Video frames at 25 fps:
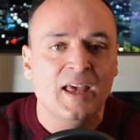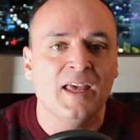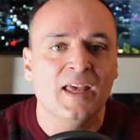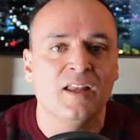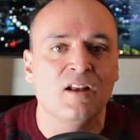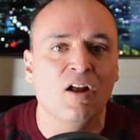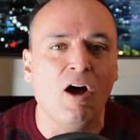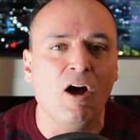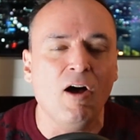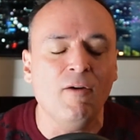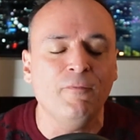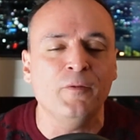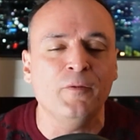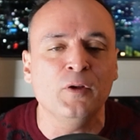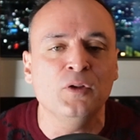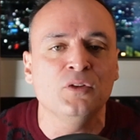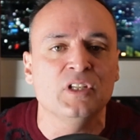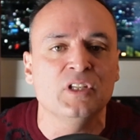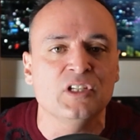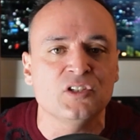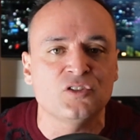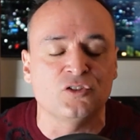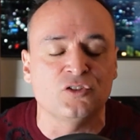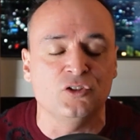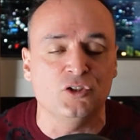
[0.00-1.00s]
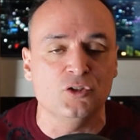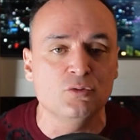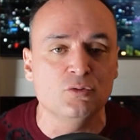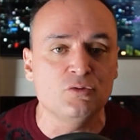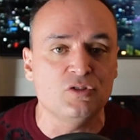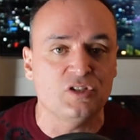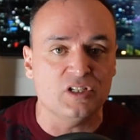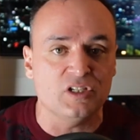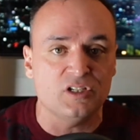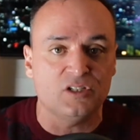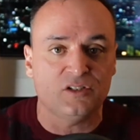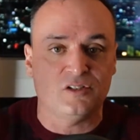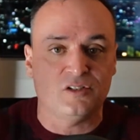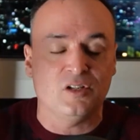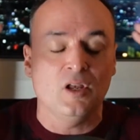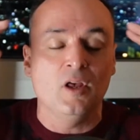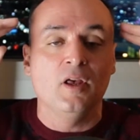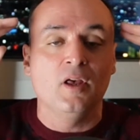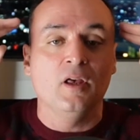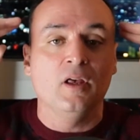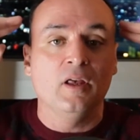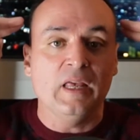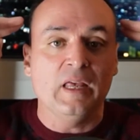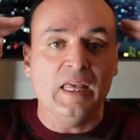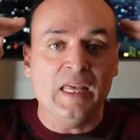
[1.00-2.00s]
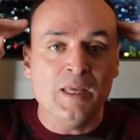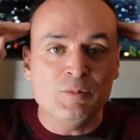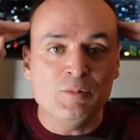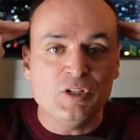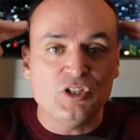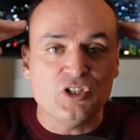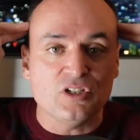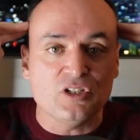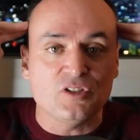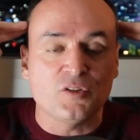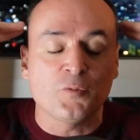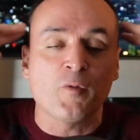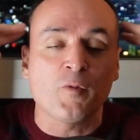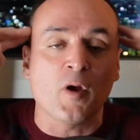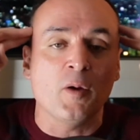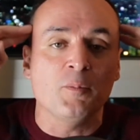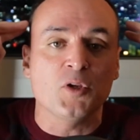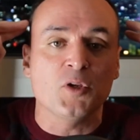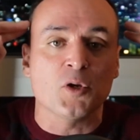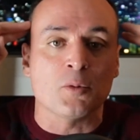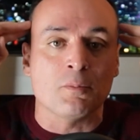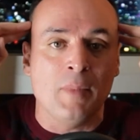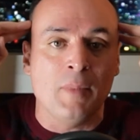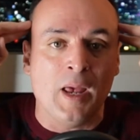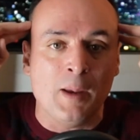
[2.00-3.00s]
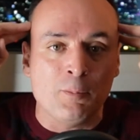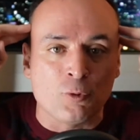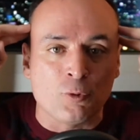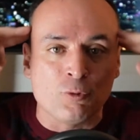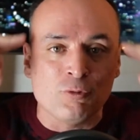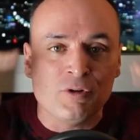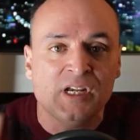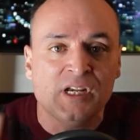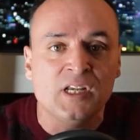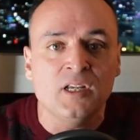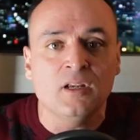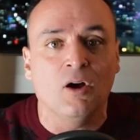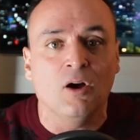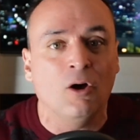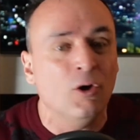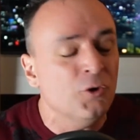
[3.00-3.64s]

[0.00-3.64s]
And often this uses images from your memory,